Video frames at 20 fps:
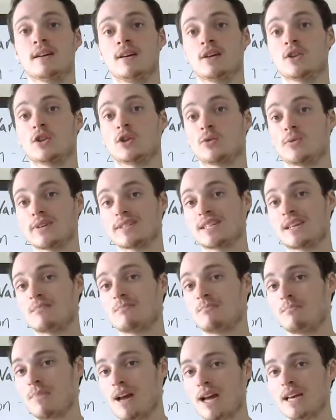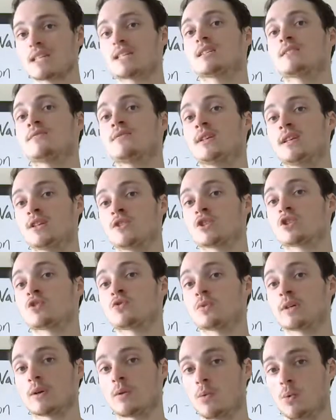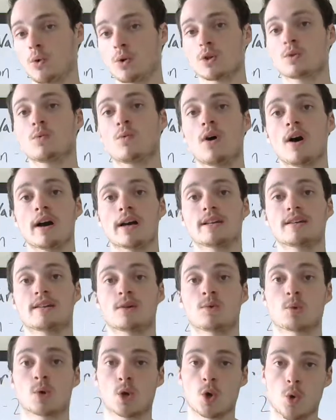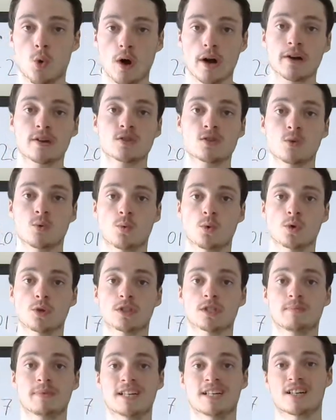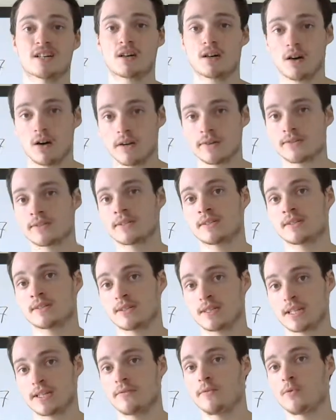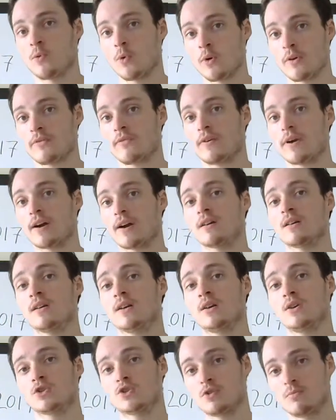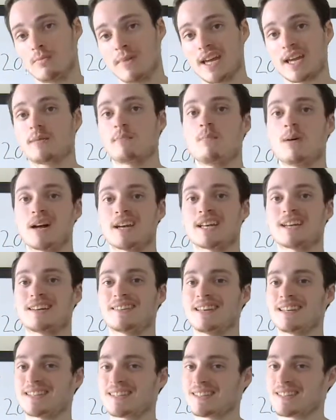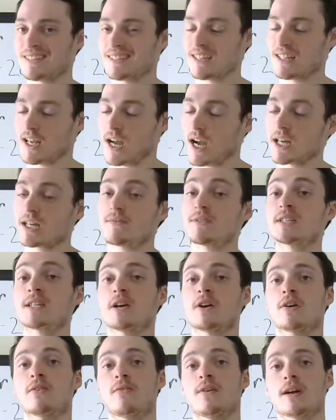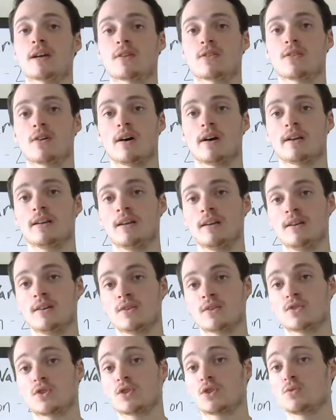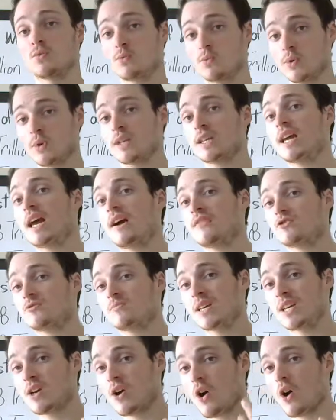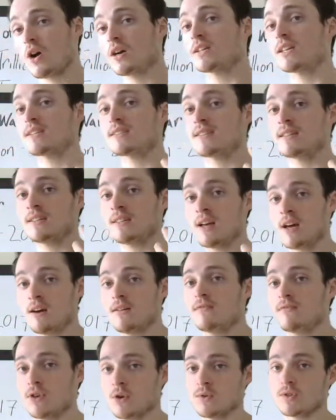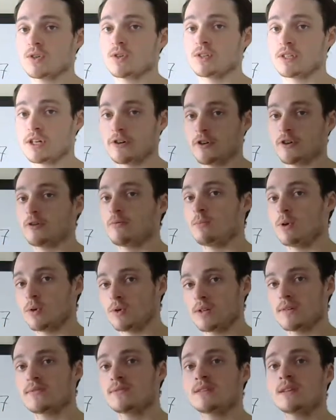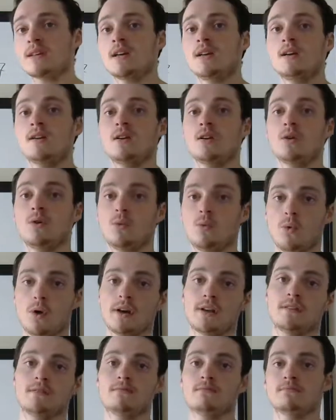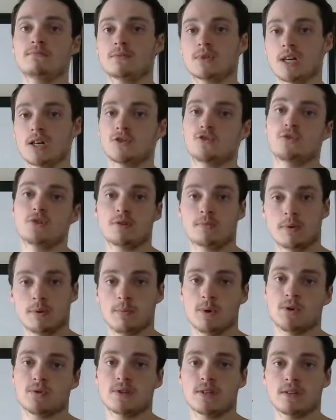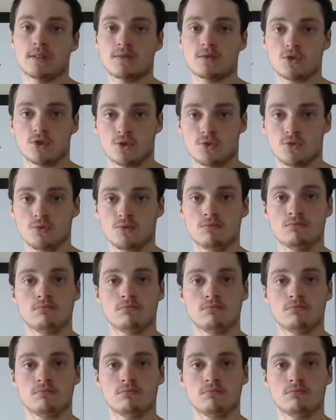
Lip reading: there is a massive industry worldwide that requires the world to be in a constant state of warfare to make money. That's kind of a terrifying thought. So you really have to be cognizant of those ulterior motives when countries are proposing to